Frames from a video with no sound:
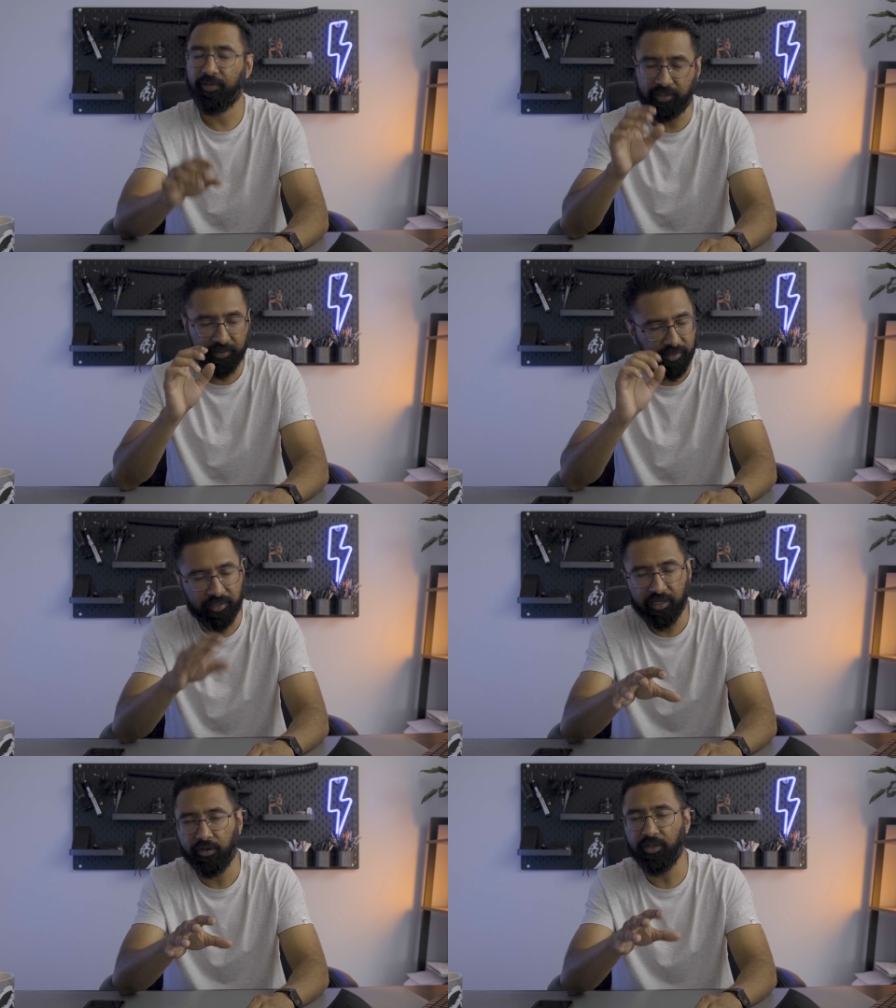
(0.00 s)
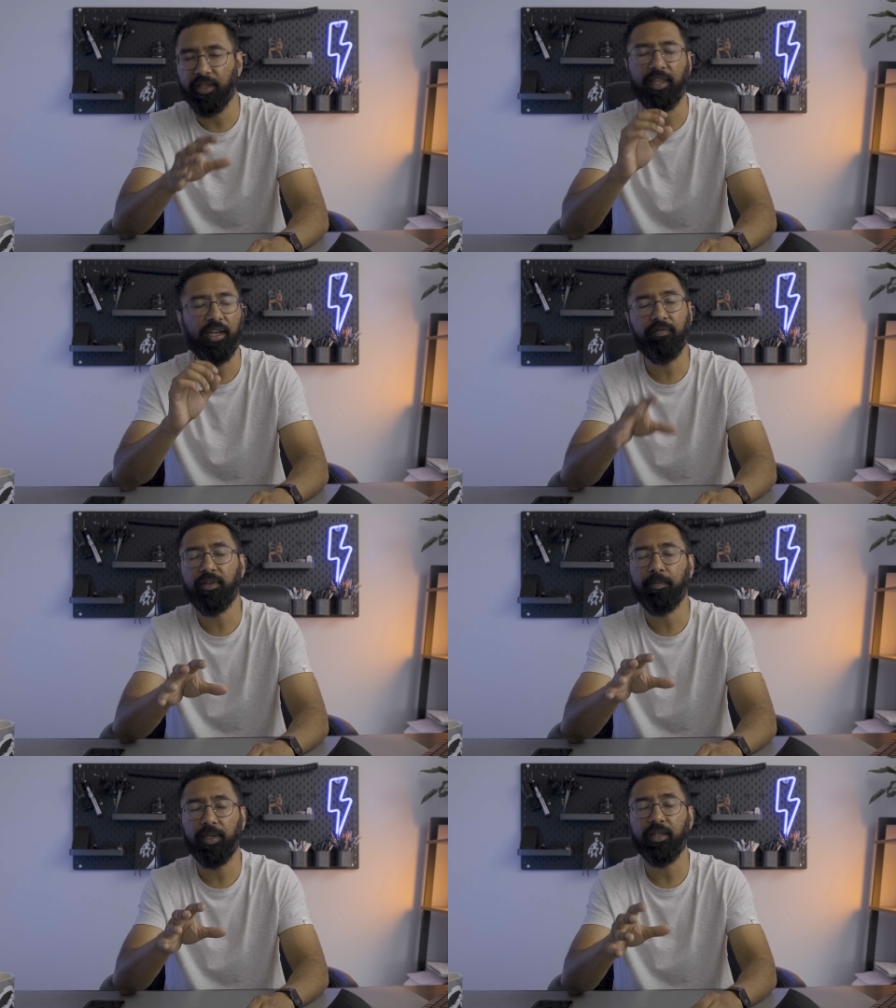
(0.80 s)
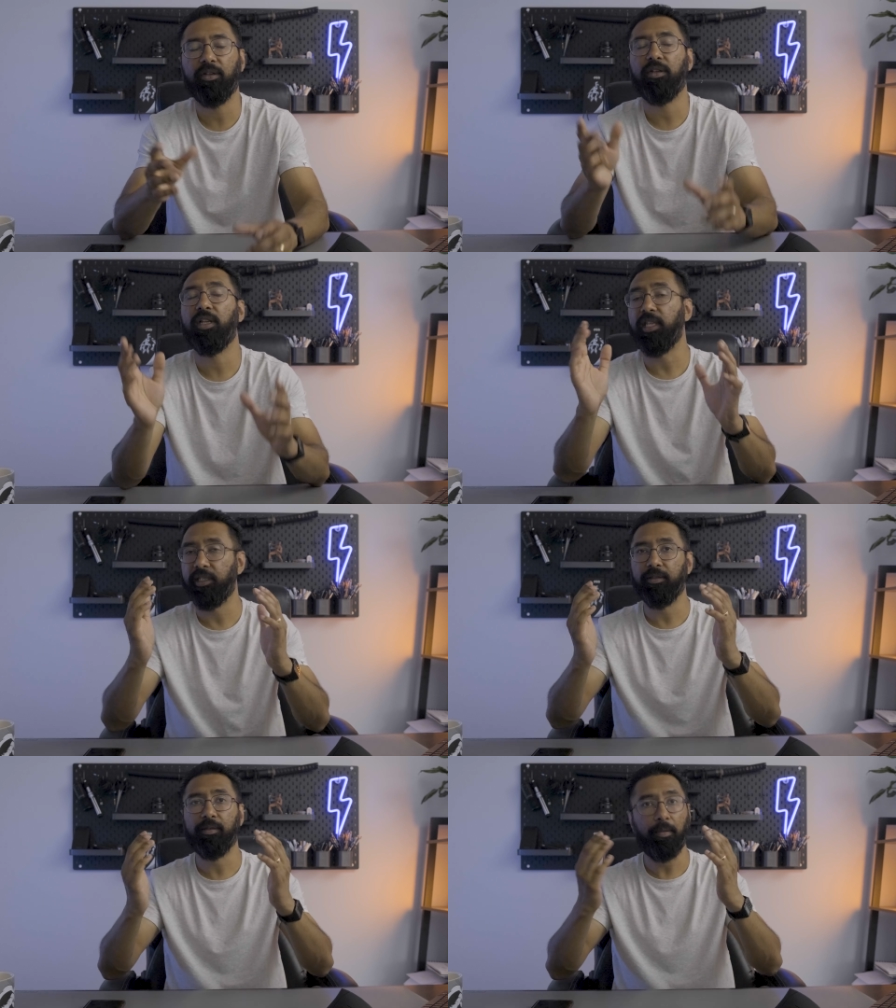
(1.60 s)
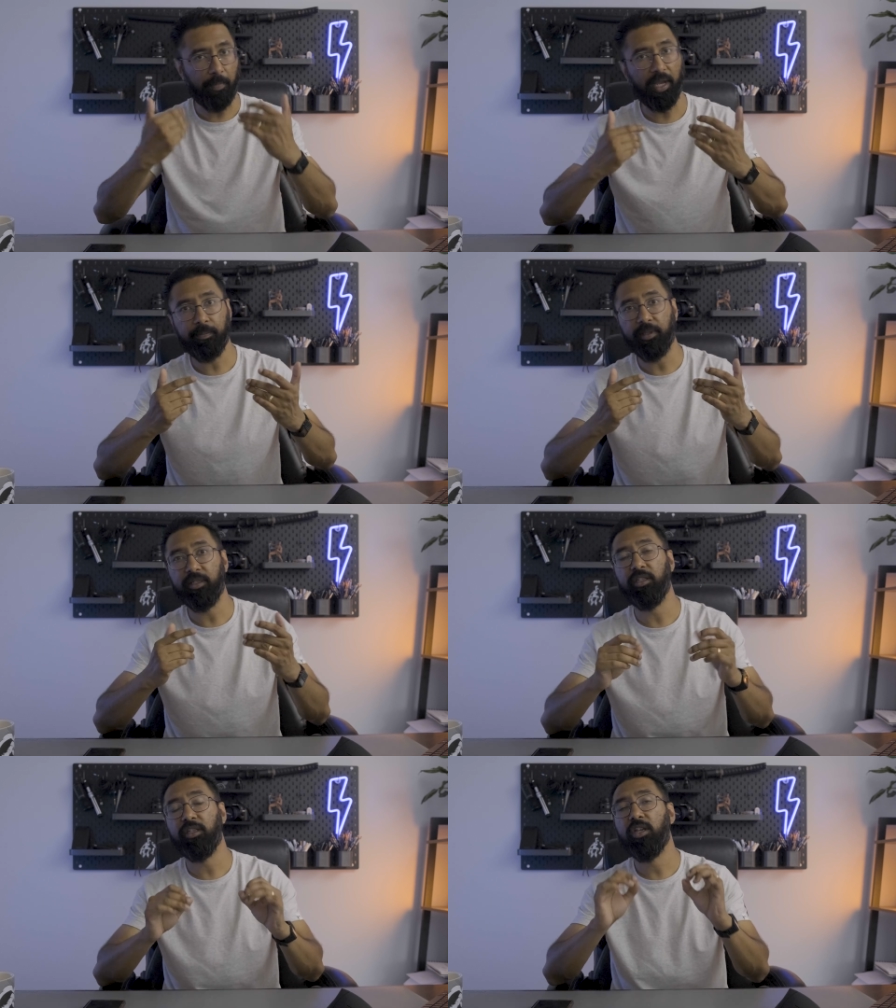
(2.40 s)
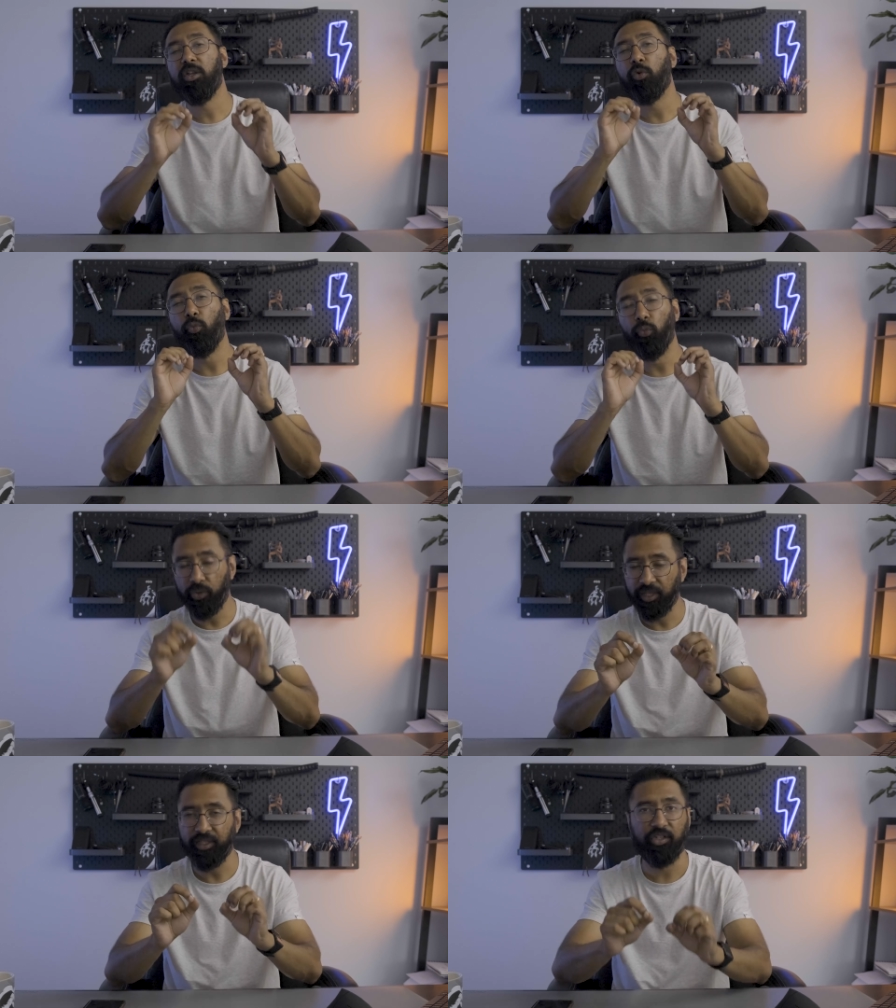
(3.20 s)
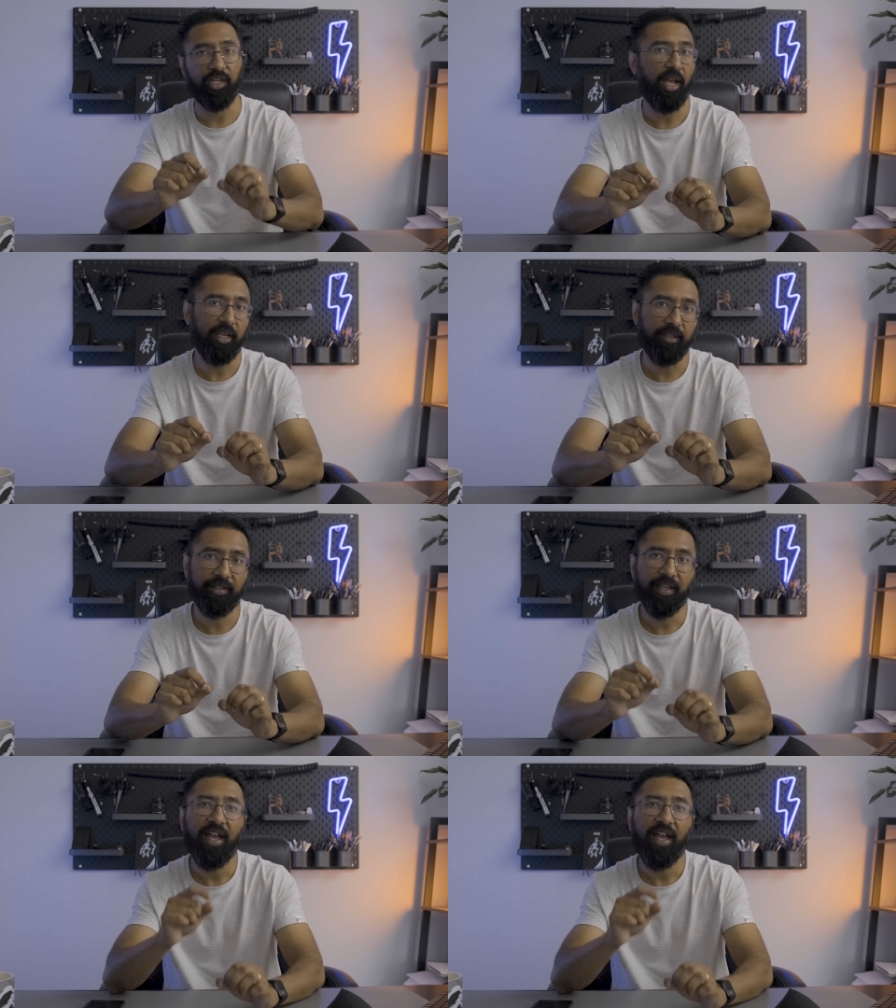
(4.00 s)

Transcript: This is an area that Infinite Painter, in my opinion, really shines.